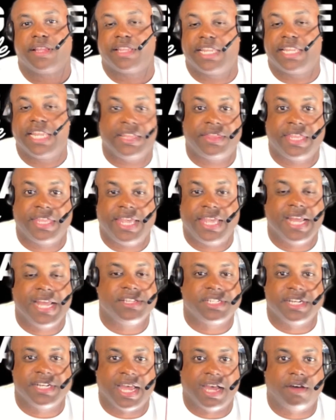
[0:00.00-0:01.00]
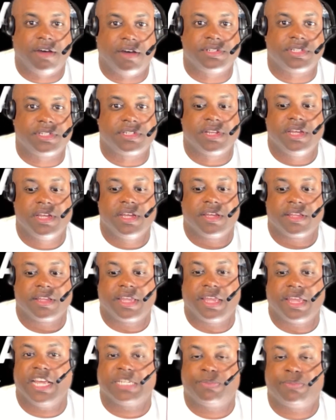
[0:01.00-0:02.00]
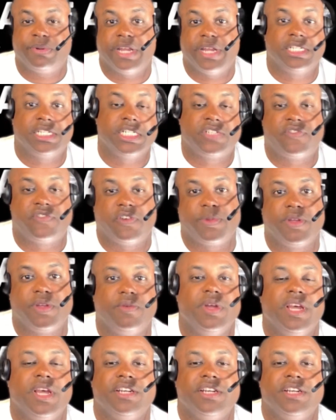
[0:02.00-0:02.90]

get the ins and outs, get explanations from you.